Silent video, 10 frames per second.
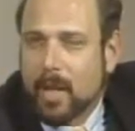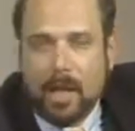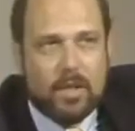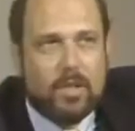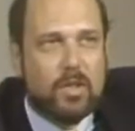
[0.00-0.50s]

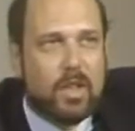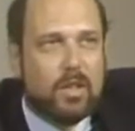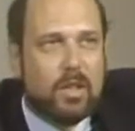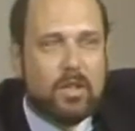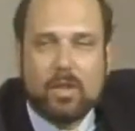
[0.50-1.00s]
and it's as
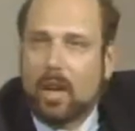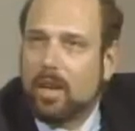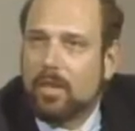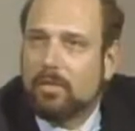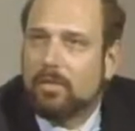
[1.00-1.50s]
easy as
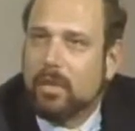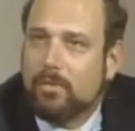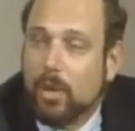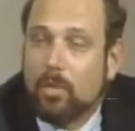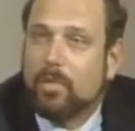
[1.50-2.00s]
dialing a
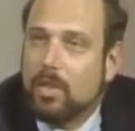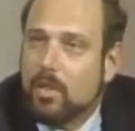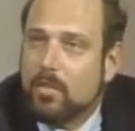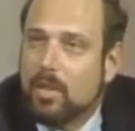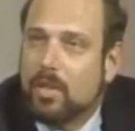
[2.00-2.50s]
phone
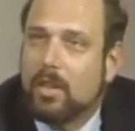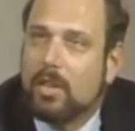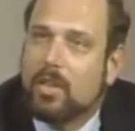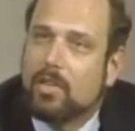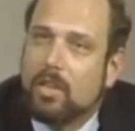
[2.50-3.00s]
to use
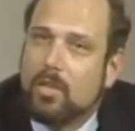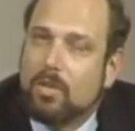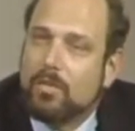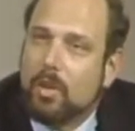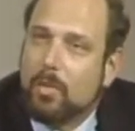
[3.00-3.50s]

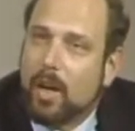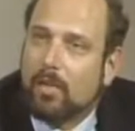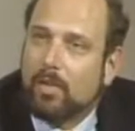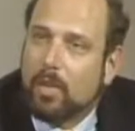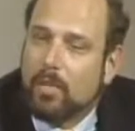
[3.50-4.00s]
a very
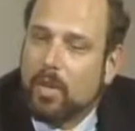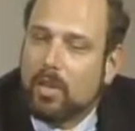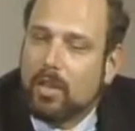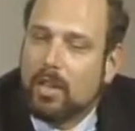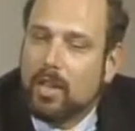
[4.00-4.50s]
powerful
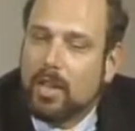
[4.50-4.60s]
computer.